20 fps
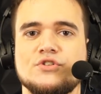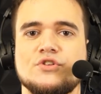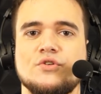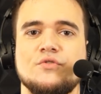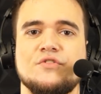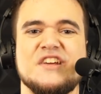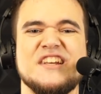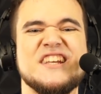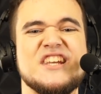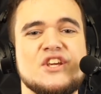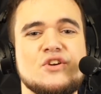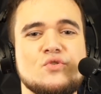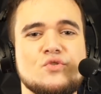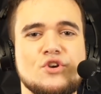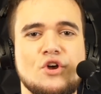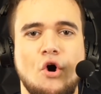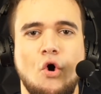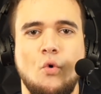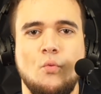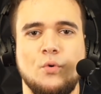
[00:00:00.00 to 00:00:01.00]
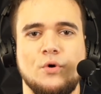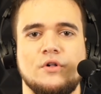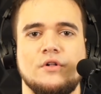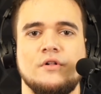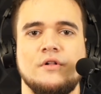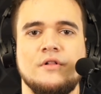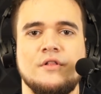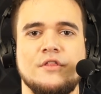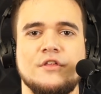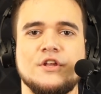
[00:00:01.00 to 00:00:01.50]
the new noble,
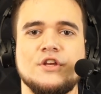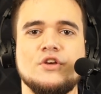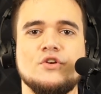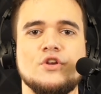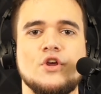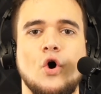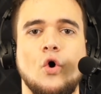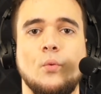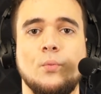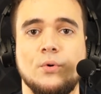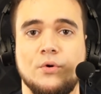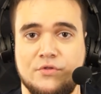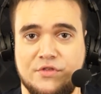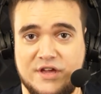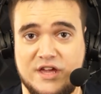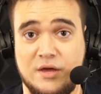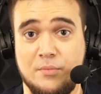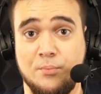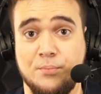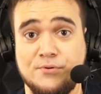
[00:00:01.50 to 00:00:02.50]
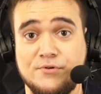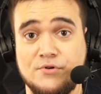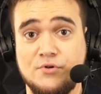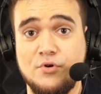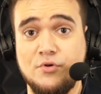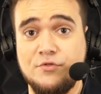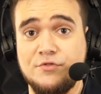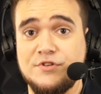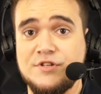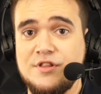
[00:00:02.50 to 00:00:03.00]
the new noble, the
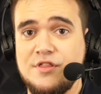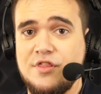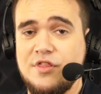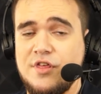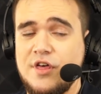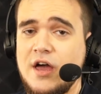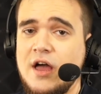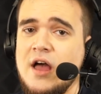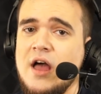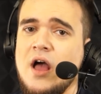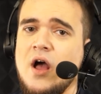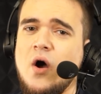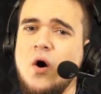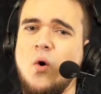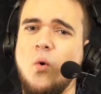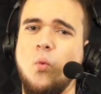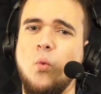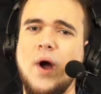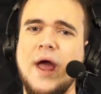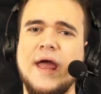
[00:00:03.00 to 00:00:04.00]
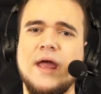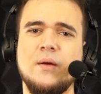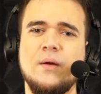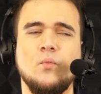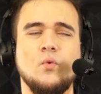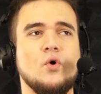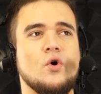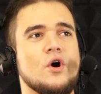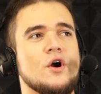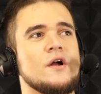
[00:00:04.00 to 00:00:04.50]
improved, the way
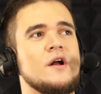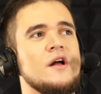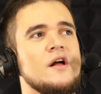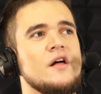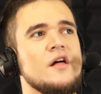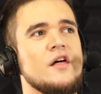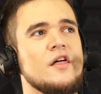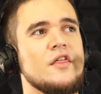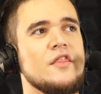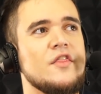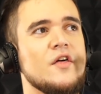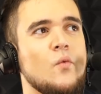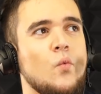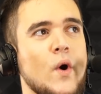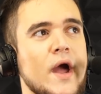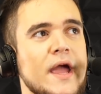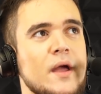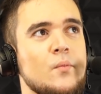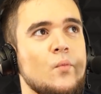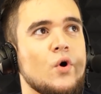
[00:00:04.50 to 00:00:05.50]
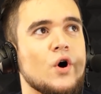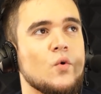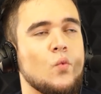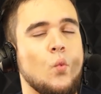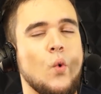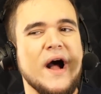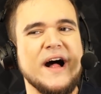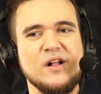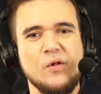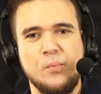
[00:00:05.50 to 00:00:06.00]
more, the way more
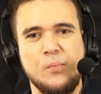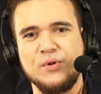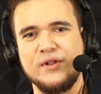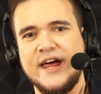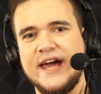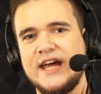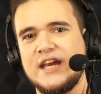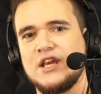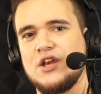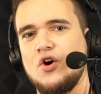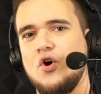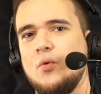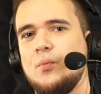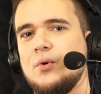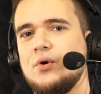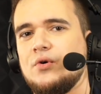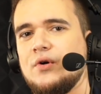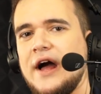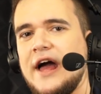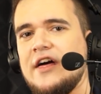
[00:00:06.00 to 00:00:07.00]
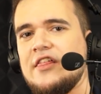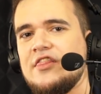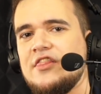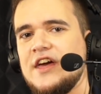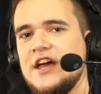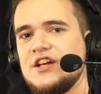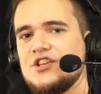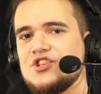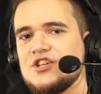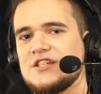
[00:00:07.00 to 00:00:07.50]
well-played noble, and they
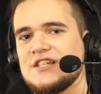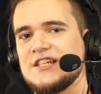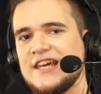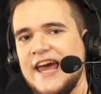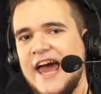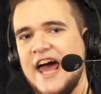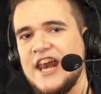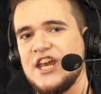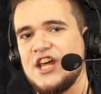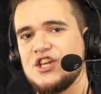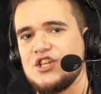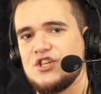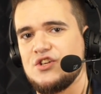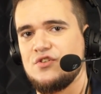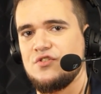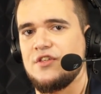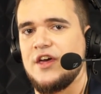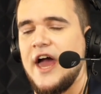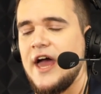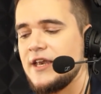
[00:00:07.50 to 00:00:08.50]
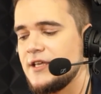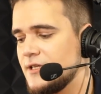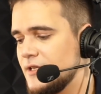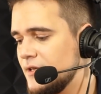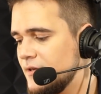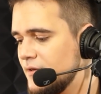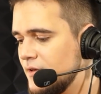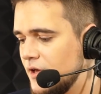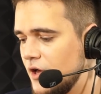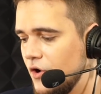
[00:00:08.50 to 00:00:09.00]
just cannot do that.
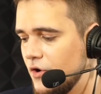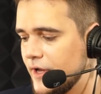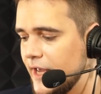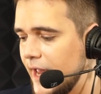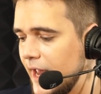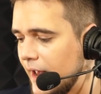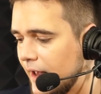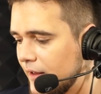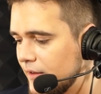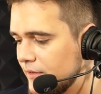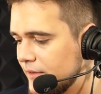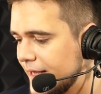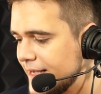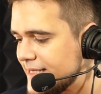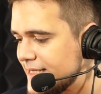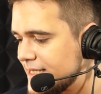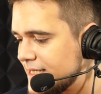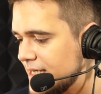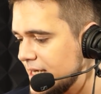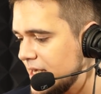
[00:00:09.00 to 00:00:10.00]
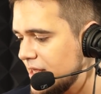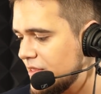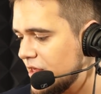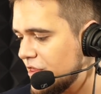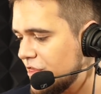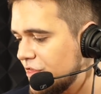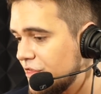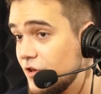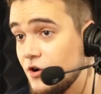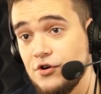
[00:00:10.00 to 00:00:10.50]
Okay, let's see the
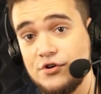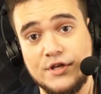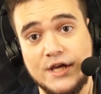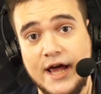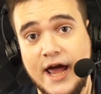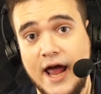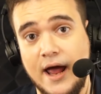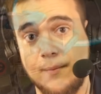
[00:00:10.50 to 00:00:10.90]
third game.